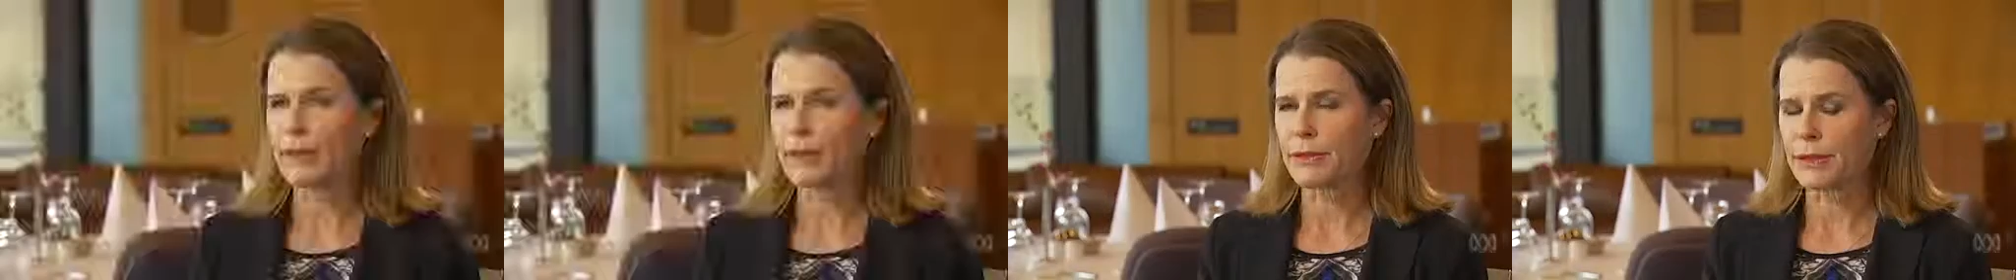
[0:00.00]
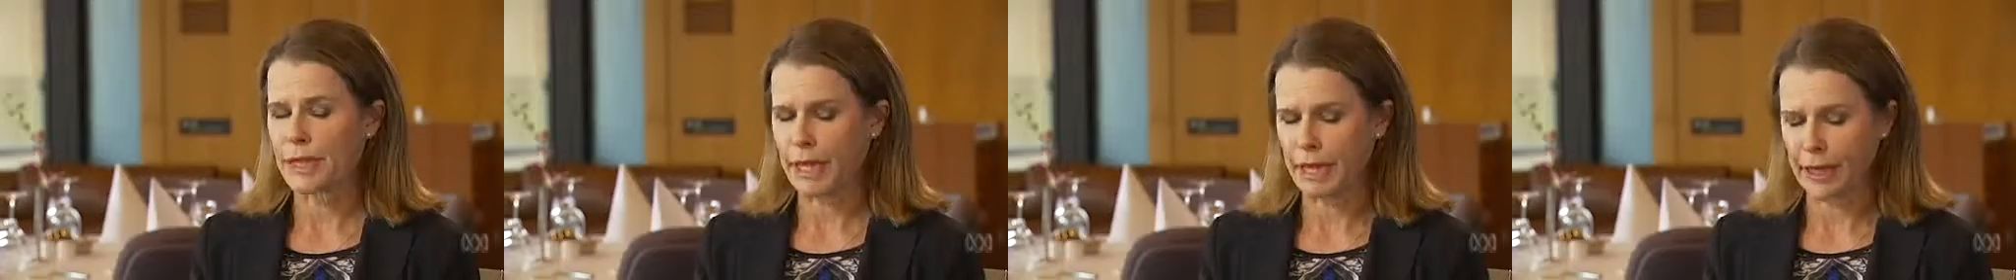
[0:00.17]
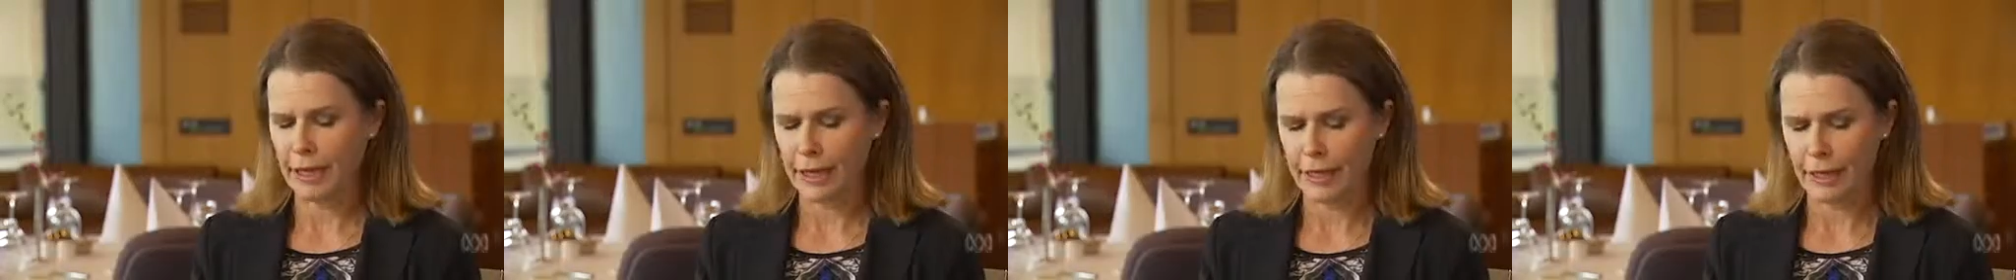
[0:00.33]

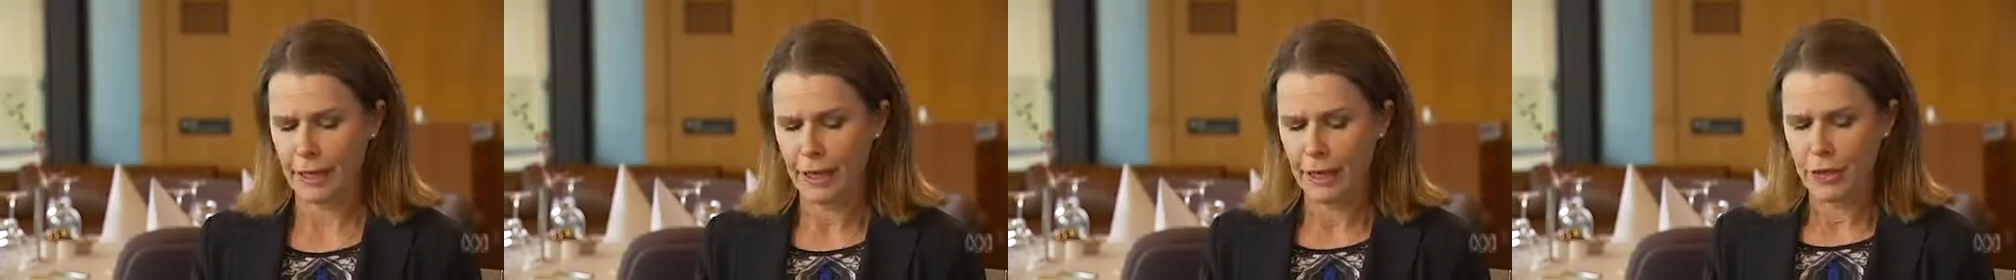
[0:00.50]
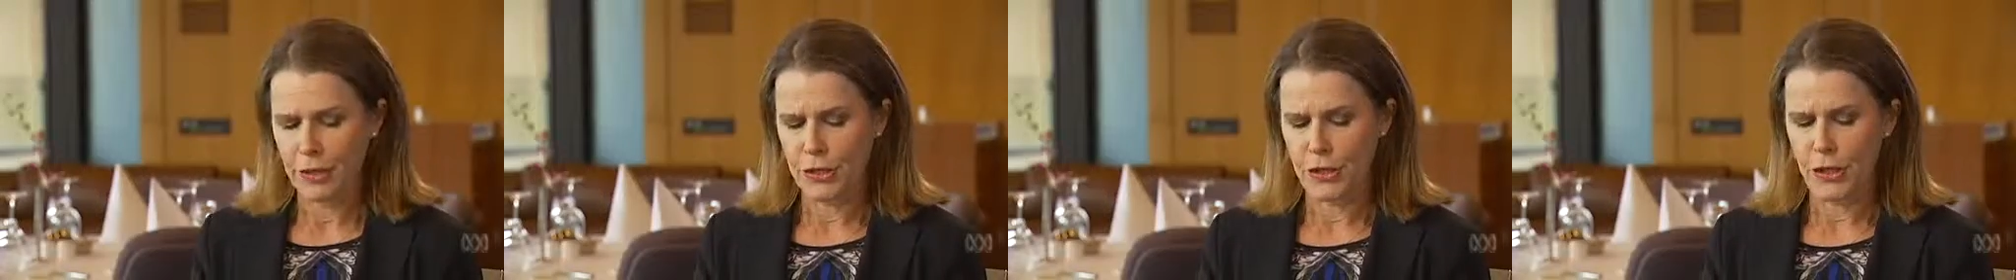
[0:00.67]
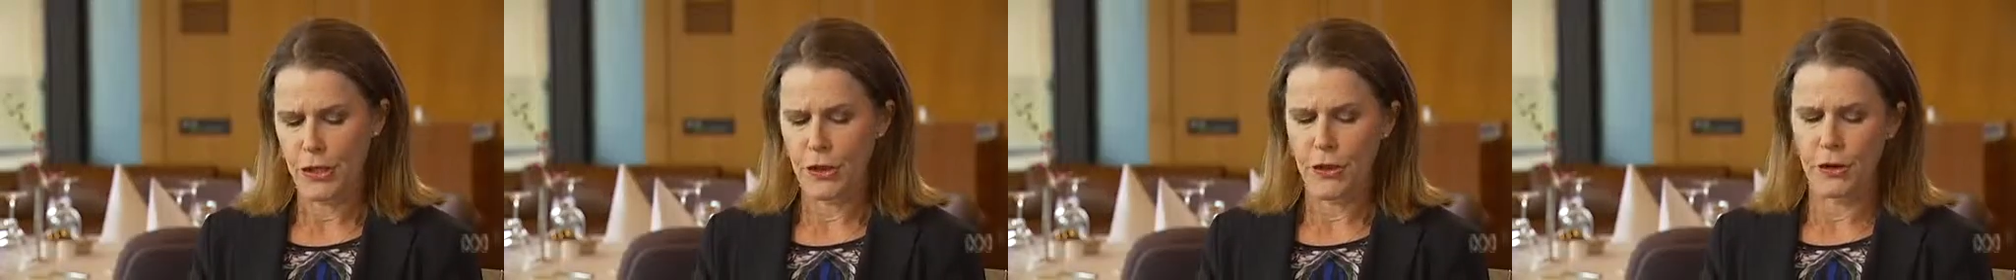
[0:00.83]
Okay,
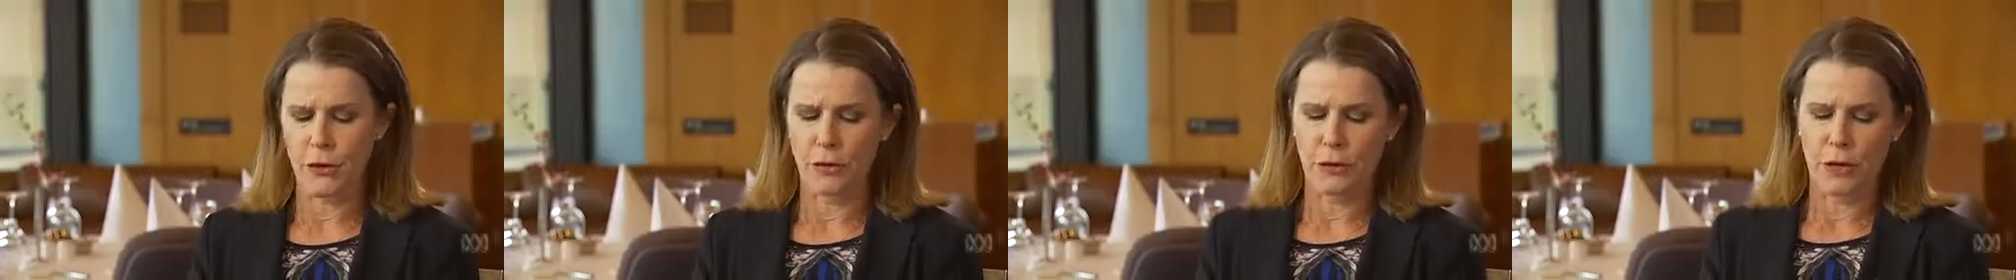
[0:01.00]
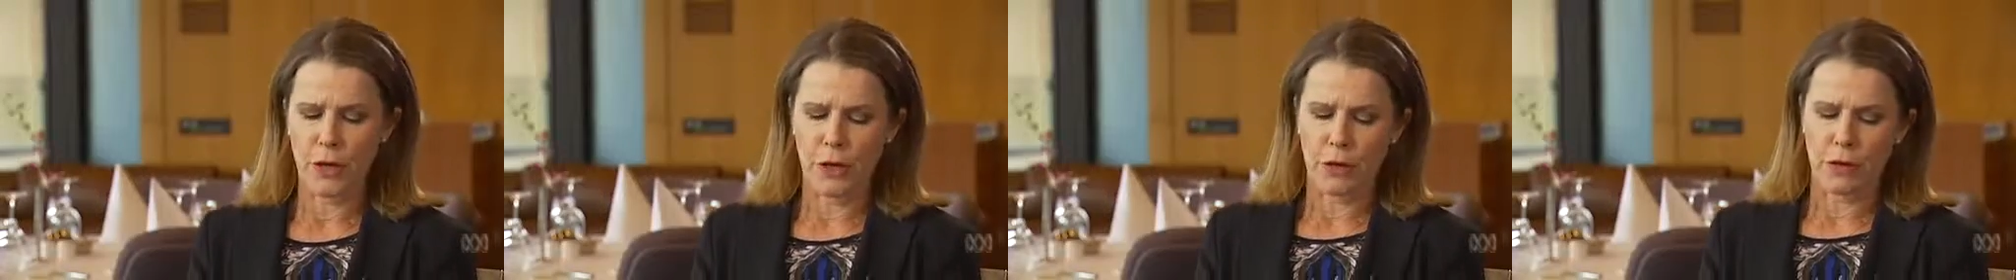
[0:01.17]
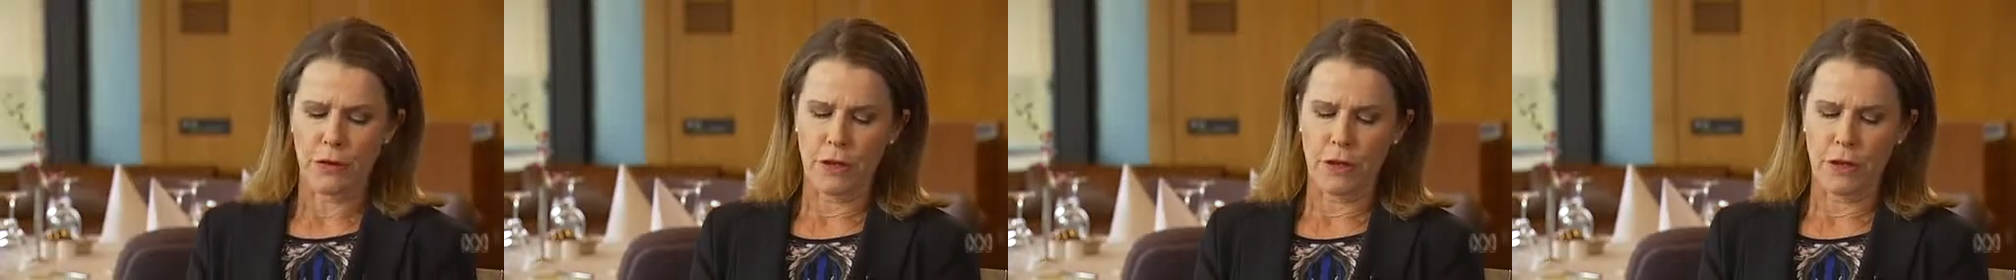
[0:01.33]
so